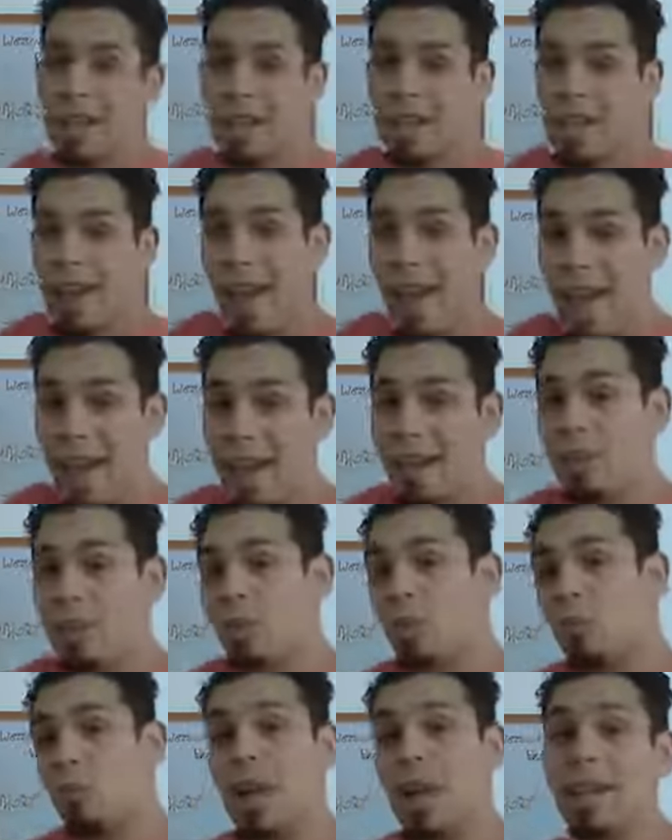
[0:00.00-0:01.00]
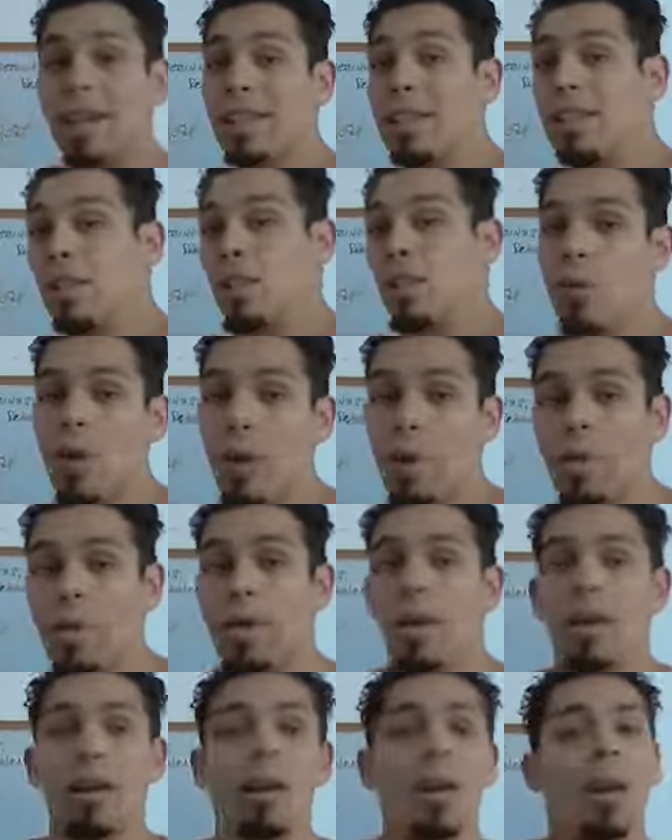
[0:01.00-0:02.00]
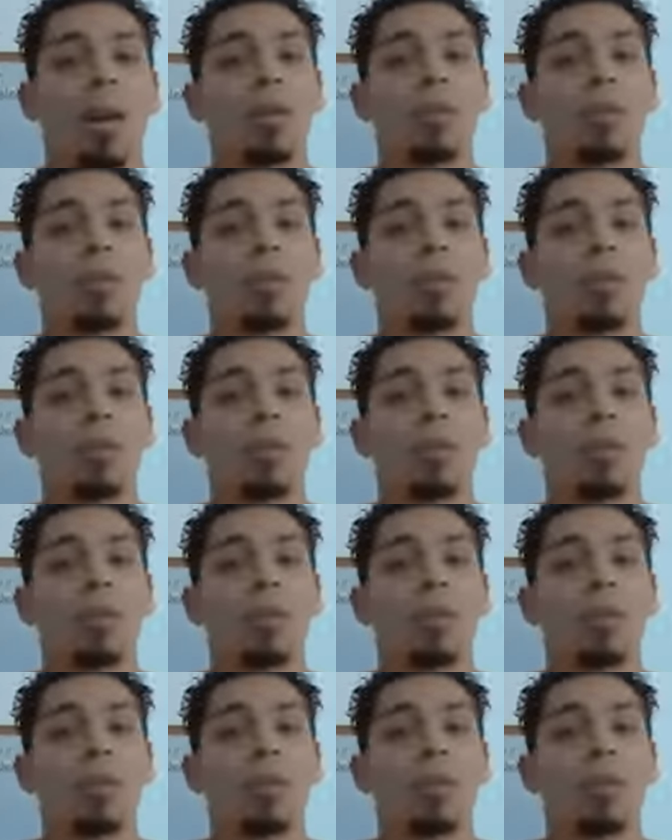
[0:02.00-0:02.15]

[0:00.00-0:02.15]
an ad directly to a webinar,